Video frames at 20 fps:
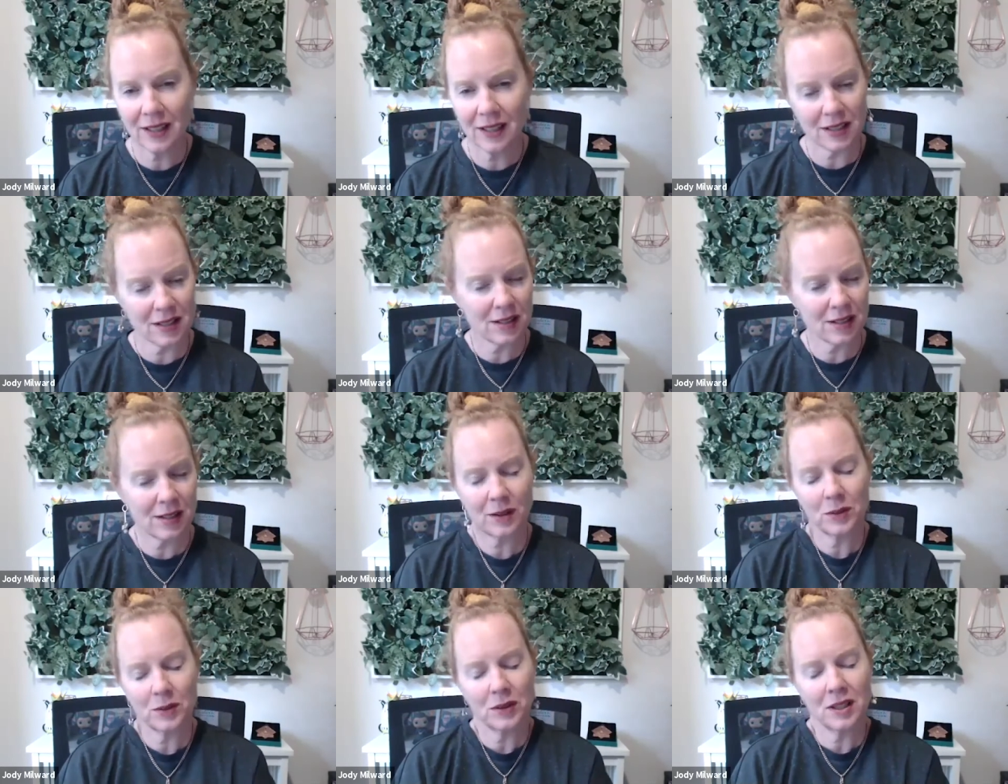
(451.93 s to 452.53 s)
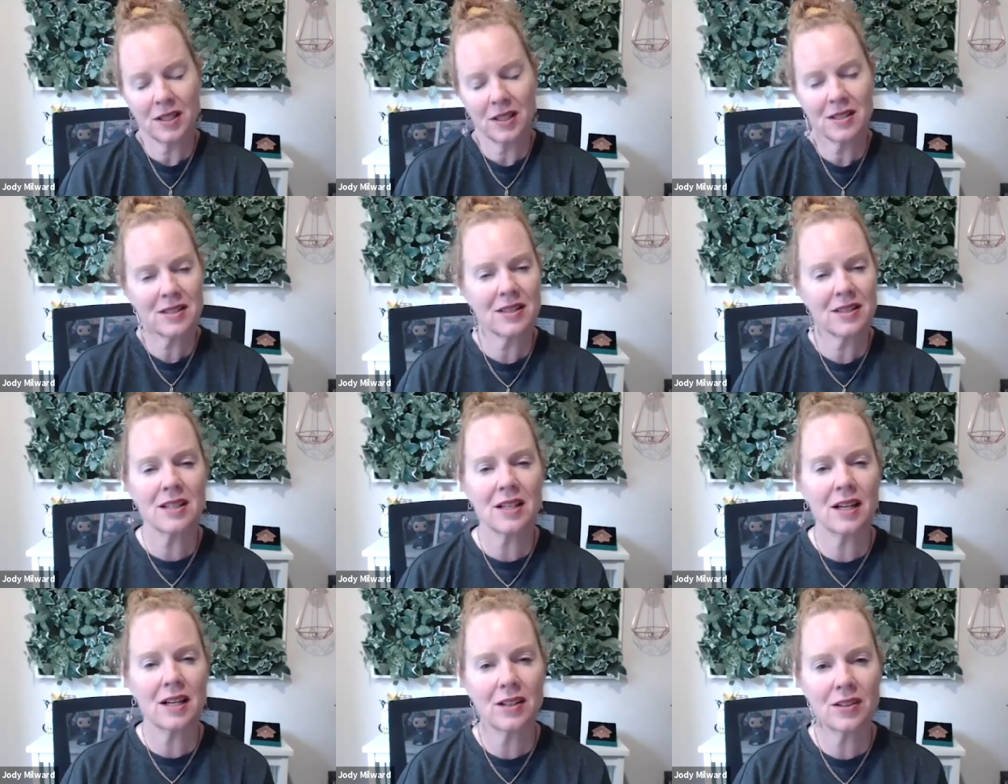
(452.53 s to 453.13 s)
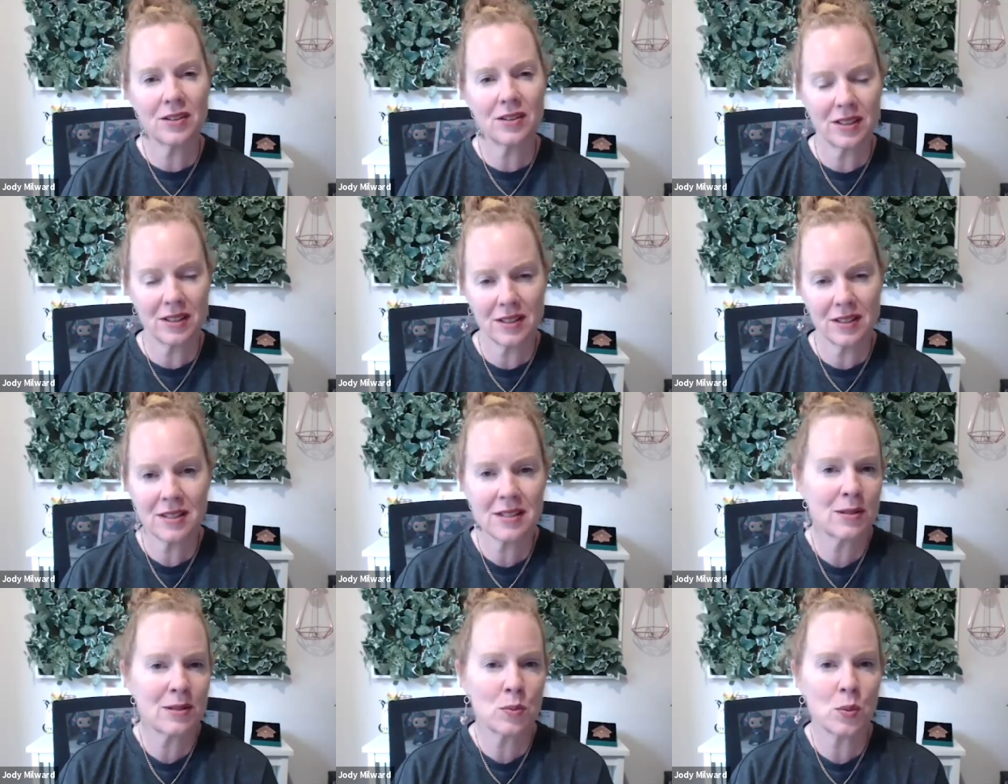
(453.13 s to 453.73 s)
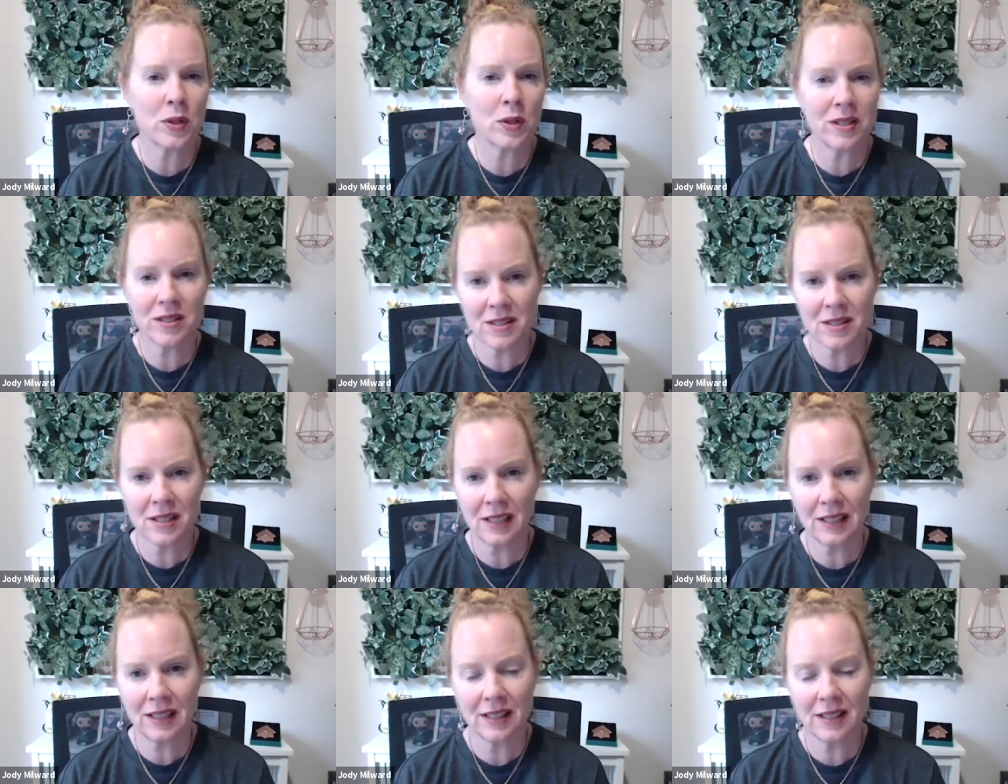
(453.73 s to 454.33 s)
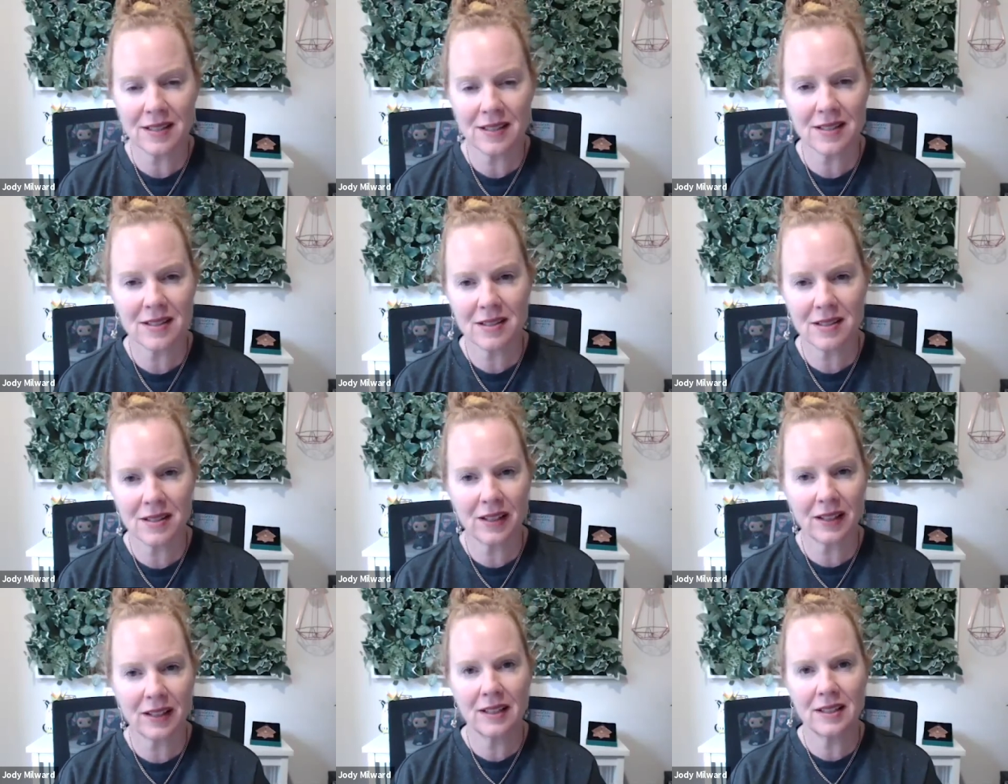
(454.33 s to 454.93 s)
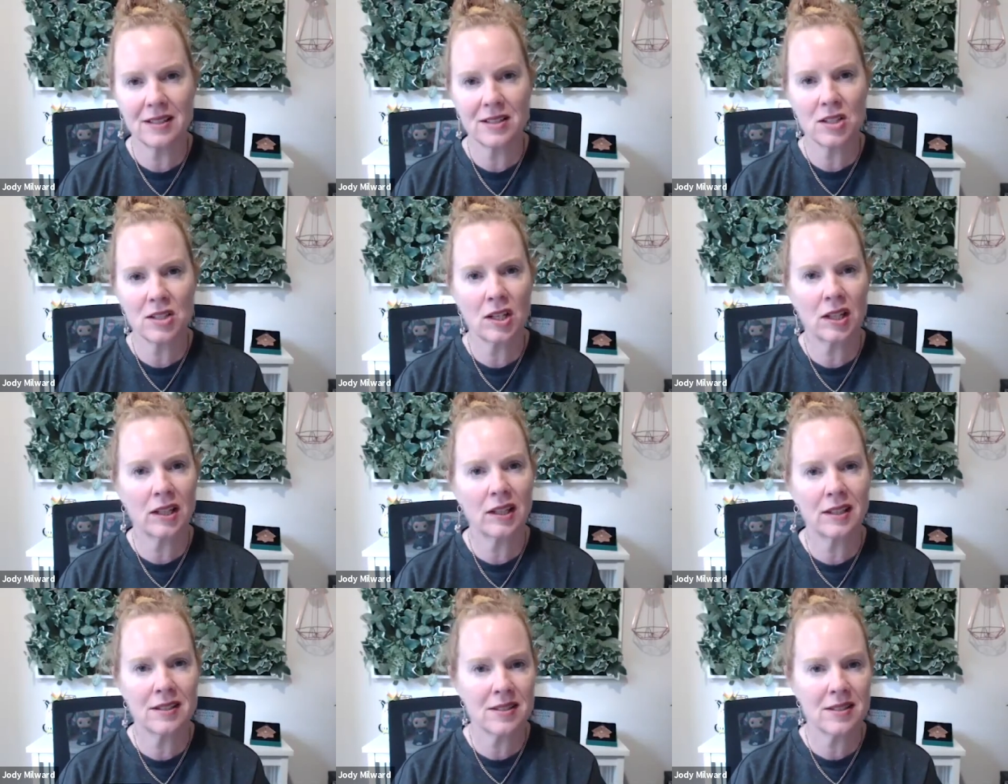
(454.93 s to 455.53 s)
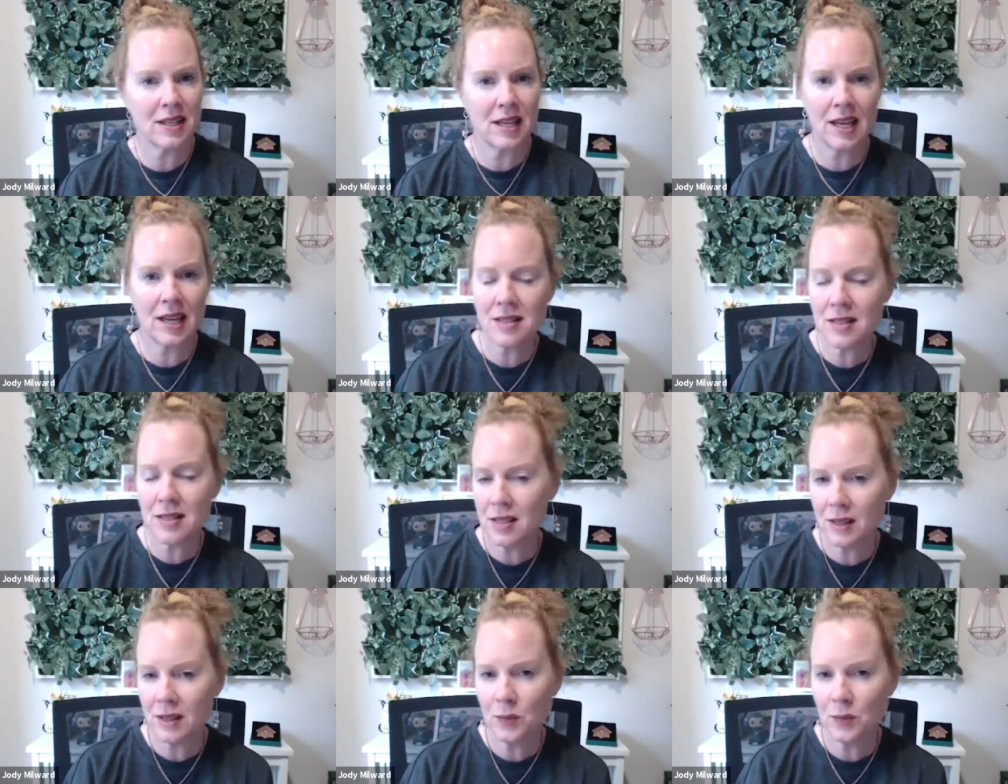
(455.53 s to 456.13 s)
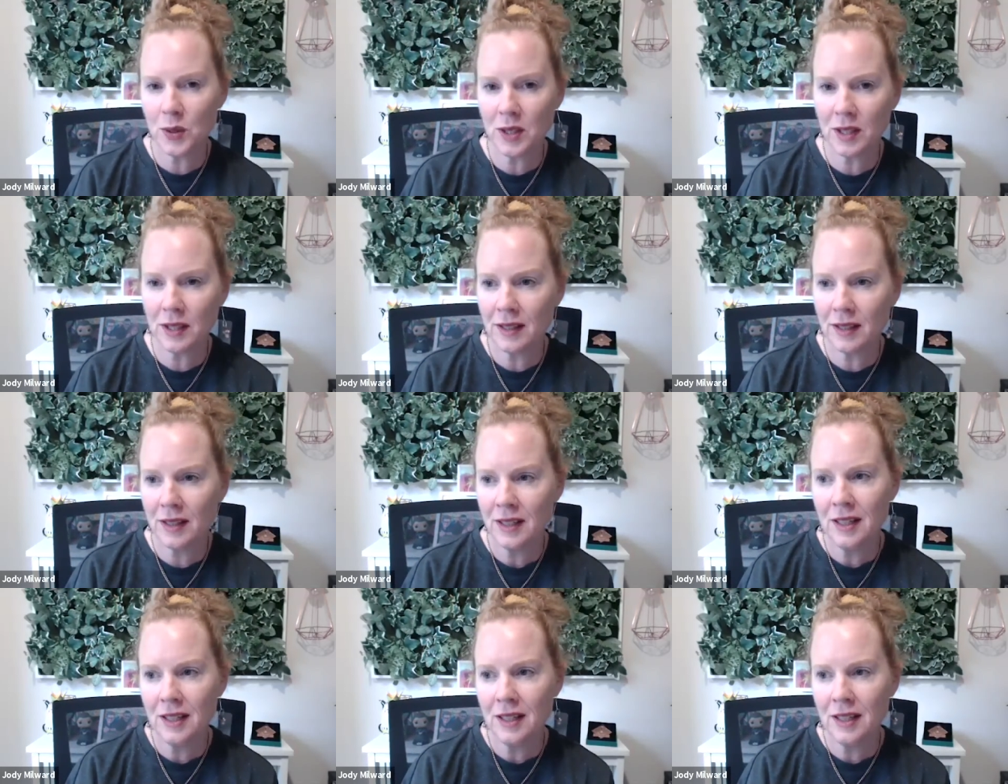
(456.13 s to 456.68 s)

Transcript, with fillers: It's like, well, here's the data and this is what it's telling us. It's like either telling us the ads aren't working,